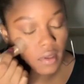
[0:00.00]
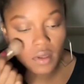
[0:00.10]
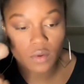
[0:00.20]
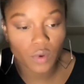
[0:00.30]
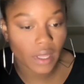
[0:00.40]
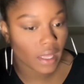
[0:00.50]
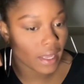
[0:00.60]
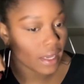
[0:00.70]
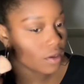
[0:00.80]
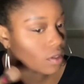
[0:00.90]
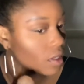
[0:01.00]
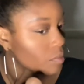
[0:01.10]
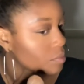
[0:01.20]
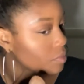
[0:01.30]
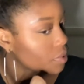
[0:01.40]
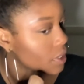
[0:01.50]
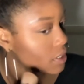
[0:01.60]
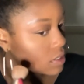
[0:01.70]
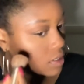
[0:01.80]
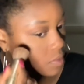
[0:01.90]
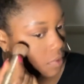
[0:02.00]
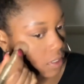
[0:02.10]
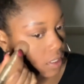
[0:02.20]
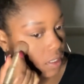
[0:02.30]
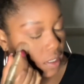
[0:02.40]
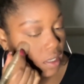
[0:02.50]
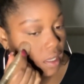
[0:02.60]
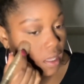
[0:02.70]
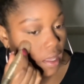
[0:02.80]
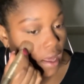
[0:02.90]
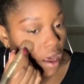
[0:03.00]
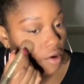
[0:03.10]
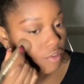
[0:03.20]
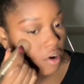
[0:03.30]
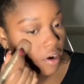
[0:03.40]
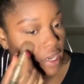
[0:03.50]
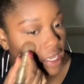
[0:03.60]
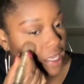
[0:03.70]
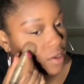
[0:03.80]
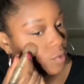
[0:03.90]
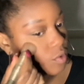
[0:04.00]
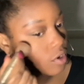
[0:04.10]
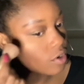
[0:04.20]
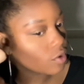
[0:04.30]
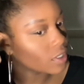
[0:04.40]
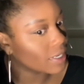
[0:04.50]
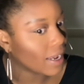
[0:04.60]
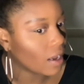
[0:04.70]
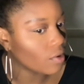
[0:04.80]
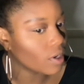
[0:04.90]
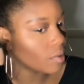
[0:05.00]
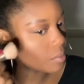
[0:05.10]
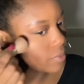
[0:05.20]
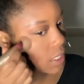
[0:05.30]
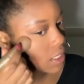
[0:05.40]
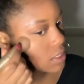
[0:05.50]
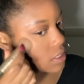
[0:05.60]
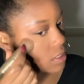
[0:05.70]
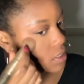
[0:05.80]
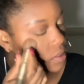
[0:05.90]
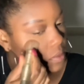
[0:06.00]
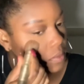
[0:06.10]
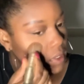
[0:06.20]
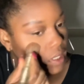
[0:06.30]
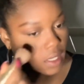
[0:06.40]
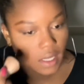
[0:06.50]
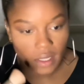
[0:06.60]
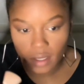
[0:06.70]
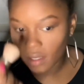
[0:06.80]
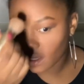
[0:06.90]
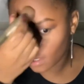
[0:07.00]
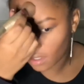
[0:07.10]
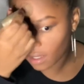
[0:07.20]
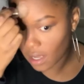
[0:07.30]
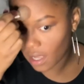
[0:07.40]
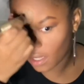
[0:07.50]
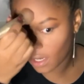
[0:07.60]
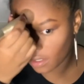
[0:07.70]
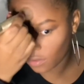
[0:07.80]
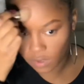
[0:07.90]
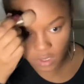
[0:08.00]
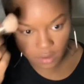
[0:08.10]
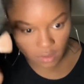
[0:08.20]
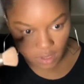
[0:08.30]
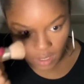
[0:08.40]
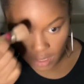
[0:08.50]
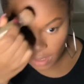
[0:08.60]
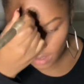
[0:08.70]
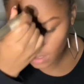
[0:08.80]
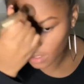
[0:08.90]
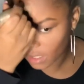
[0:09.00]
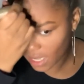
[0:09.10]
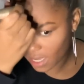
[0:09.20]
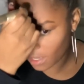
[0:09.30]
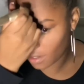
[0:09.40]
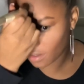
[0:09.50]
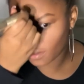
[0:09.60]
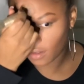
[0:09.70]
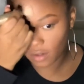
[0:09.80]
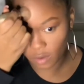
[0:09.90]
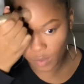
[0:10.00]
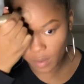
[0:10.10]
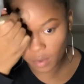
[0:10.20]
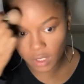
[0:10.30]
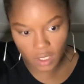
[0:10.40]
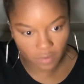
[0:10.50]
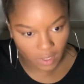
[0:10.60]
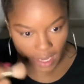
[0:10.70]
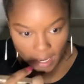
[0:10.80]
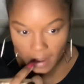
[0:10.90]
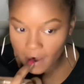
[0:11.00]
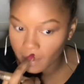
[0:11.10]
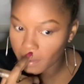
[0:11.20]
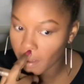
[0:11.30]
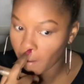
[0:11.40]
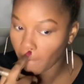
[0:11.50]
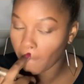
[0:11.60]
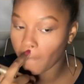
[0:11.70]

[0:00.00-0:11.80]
What angle I'm placing them in, how far inward or down I'm placing them. Highlight is one of those things. It's like, you know, people love a lot of highlight.